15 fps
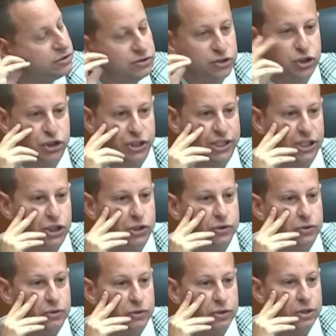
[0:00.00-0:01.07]

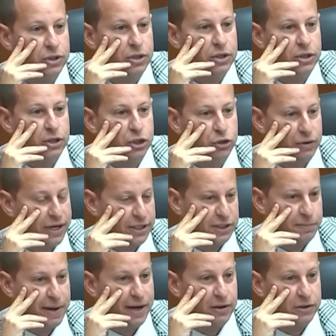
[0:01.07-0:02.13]
judicial
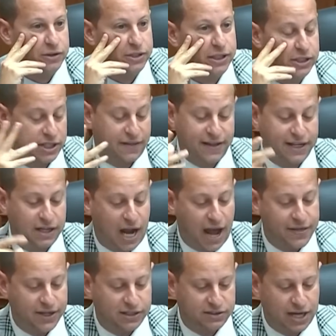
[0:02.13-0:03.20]
transparency, because I think
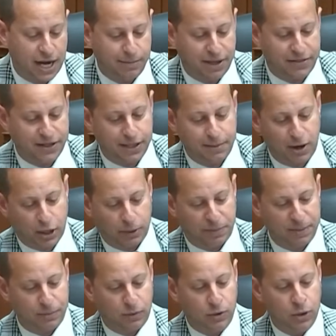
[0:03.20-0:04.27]
it's timely. I think the American
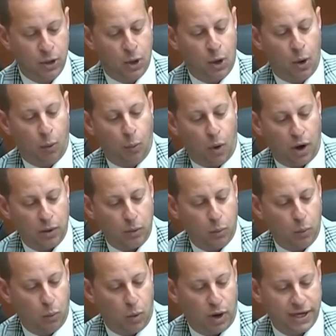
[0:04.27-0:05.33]
people want
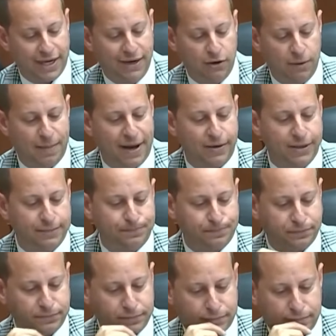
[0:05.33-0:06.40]
to hear about it.
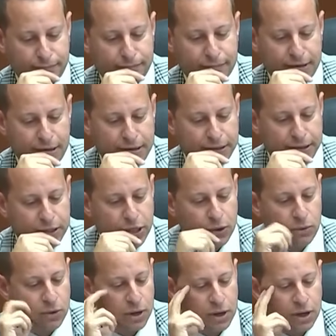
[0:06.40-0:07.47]
You
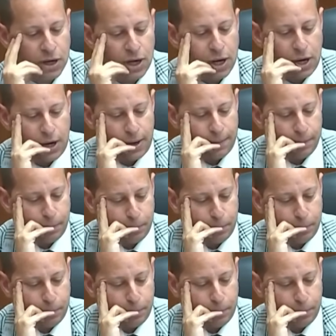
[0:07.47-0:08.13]
know,